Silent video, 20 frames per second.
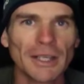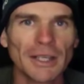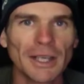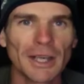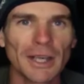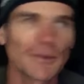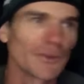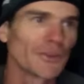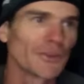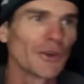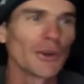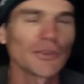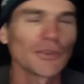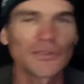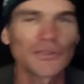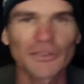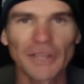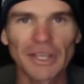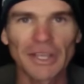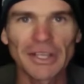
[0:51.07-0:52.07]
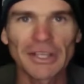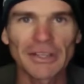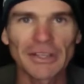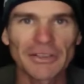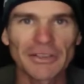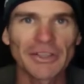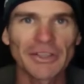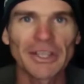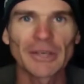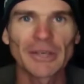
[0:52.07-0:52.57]
And if it's not stinky,
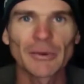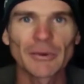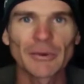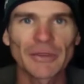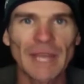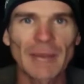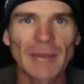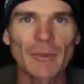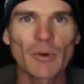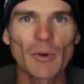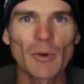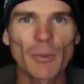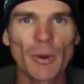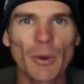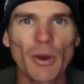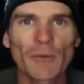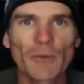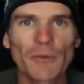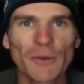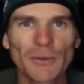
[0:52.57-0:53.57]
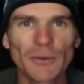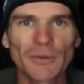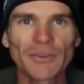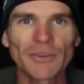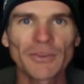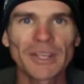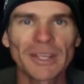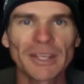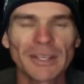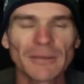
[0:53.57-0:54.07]
it's stinky with chemical perfume
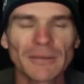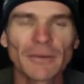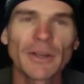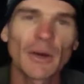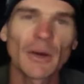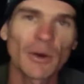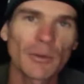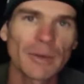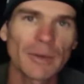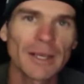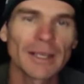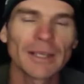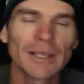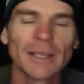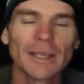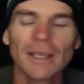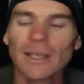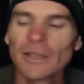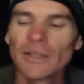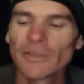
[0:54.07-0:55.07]
stinky, if you know what I mean.